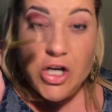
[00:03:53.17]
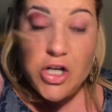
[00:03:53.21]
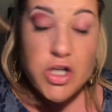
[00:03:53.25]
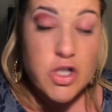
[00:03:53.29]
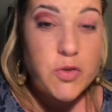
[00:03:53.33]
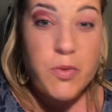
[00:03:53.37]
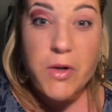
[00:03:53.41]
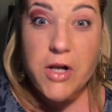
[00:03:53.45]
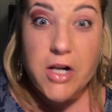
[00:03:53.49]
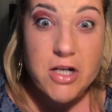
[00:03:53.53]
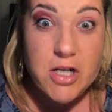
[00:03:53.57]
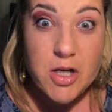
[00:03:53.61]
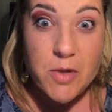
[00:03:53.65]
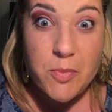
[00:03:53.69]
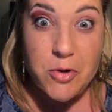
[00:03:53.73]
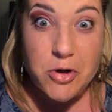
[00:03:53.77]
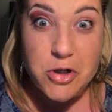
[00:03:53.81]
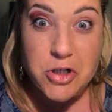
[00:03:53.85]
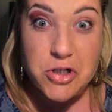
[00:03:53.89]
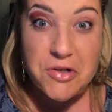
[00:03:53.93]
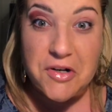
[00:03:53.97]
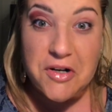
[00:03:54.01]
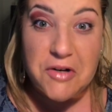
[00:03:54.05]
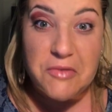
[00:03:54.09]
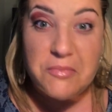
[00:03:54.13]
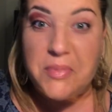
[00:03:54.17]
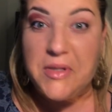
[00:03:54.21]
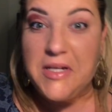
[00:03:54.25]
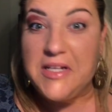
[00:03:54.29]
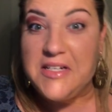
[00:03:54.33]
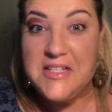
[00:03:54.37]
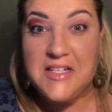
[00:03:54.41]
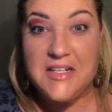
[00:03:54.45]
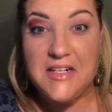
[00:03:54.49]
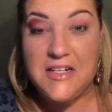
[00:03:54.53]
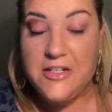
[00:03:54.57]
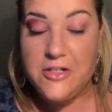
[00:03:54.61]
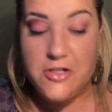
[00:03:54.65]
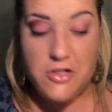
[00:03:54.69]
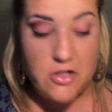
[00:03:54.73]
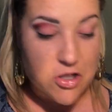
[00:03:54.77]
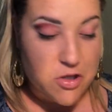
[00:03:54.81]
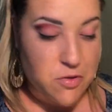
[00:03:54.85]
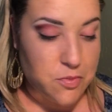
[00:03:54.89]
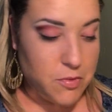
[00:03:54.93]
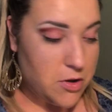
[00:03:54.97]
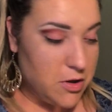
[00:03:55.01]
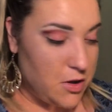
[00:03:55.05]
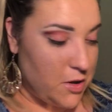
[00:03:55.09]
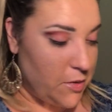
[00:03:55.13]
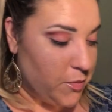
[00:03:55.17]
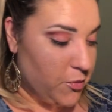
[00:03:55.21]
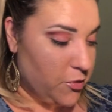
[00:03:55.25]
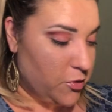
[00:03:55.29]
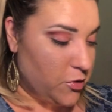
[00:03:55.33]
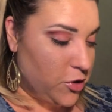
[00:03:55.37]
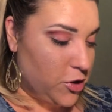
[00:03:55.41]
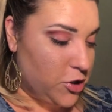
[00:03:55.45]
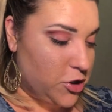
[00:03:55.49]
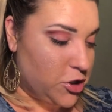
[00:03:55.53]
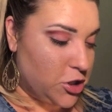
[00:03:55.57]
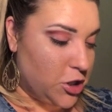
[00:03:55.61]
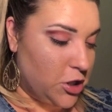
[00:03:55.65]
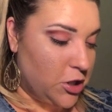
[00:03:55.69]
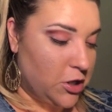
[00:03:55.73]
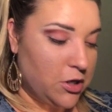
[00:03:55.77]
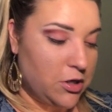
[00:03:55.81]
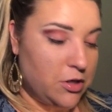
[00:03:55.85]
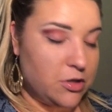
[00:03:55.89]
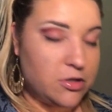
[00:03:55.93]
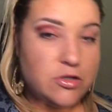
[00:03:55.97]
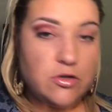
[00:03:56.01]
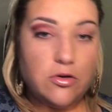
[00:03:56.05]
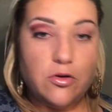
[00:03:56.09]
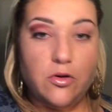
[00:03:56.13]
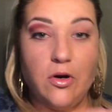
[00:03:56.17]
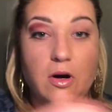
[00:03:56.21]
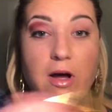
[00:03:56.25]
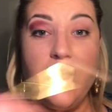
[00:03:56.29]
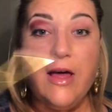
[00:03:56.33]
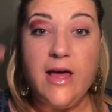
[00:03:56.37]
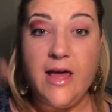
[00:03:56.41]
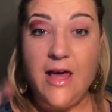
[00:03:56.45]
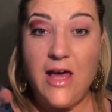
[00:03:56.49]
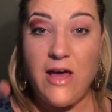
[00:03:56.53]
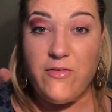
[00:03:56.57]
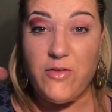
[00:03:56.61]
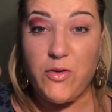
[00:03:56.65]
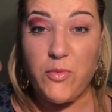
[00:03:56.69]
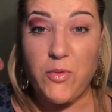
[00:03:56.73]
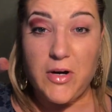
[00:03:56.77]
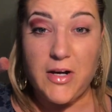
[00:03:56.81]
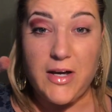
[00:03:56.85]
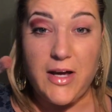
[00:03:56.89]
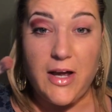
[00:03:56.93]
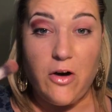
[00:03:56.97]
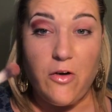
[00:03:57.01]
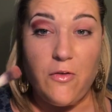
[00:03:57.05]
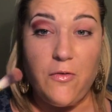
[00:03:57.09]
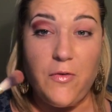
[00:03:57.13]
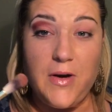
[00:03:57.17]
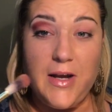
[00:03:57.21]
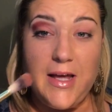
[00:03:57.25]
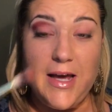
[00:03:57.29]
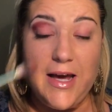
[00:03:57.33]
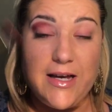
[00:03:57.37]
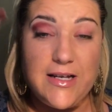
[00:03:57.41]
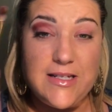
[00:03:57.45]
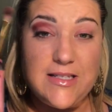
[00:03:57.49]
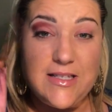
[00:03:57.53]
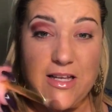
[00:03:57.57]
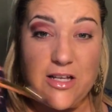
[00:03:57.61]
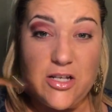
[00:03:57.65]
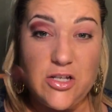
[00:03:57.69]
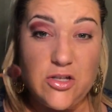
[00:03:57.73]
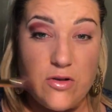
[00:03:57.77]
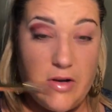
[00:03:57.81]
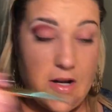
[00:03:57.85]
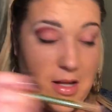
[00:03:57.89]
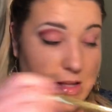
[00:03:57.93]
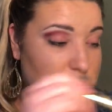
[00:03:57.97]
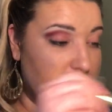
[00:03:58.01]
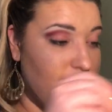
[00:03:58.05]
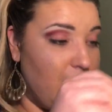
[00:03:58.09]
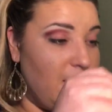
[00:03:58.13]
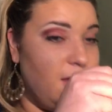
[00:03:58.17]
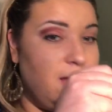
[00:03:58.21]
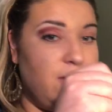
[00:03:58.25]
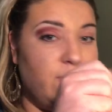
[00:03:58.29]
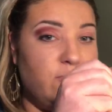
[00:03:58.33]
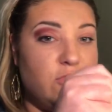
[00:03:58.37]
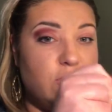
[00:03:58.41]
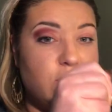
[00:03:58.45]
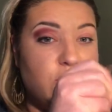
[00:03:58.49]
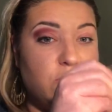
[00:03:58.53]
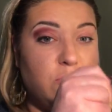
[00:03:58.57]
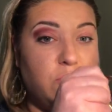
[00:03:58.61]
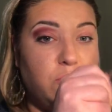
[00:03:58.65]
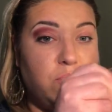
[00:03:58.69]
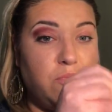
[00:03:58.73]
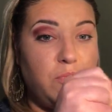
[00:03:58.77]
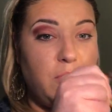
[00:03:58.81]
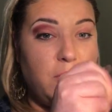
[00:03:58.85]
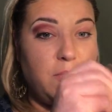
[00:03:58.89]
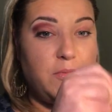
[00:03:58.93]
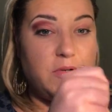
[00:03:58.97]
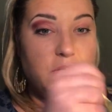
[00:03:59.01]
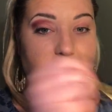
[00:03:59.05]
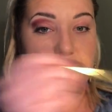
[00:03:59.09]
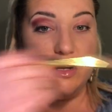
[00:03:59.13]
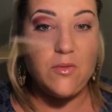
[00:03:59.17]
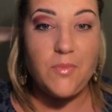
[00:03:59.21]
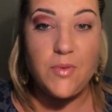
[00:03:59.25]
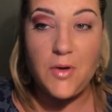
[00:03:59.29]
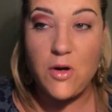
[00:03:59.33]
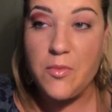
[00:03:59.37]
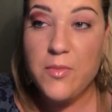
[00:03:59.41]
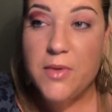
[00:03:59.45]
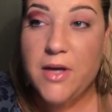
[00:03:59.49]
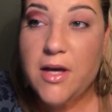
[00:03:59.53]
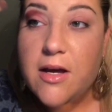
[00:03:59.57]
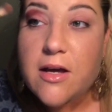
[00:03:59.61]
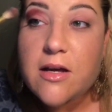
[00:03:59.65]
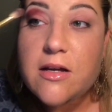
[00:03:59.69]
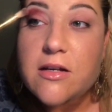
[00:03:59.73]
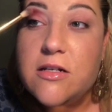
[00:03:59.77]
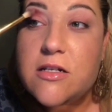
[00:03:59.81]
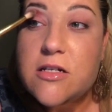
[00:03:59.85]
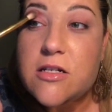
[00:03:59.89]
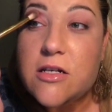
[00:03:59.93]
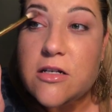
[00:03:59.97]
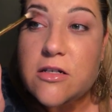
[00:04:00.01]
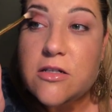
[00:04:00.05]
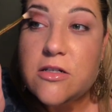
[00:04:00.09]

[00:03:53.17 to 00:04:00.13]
swirling your brush around, basically. Just swirl your brush. So if you want to get off any excess, so like there, I've just wiped a little bit on my hand